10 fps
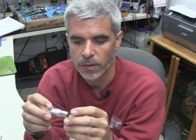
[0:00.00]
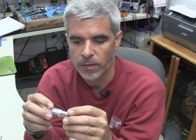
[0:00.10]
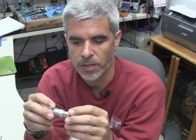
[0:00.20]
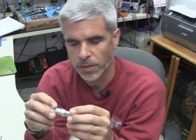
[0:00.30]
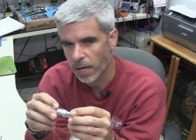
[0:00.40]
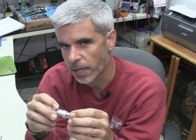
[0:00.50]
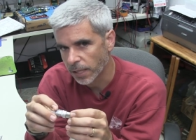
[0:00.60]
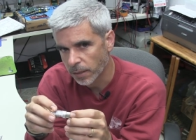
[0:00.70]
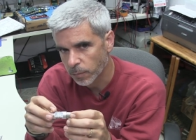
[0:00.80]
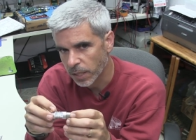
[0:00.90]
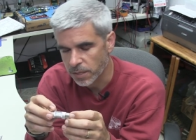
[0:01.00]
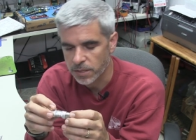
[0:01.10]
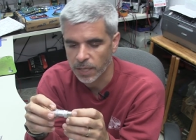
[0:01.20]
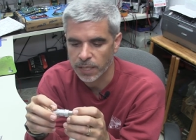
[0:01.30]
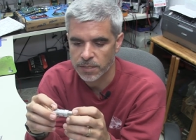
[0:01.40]
these are kind of hit and
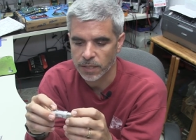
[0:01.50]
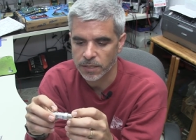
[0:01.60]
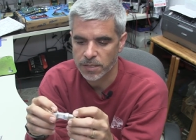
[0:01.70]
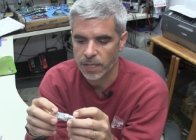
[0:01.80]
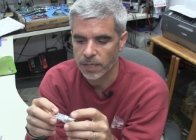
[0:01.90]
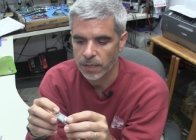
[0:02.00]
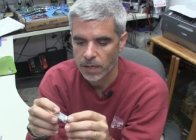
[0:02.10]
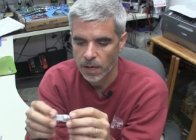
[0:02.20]
miss, I guess I could say.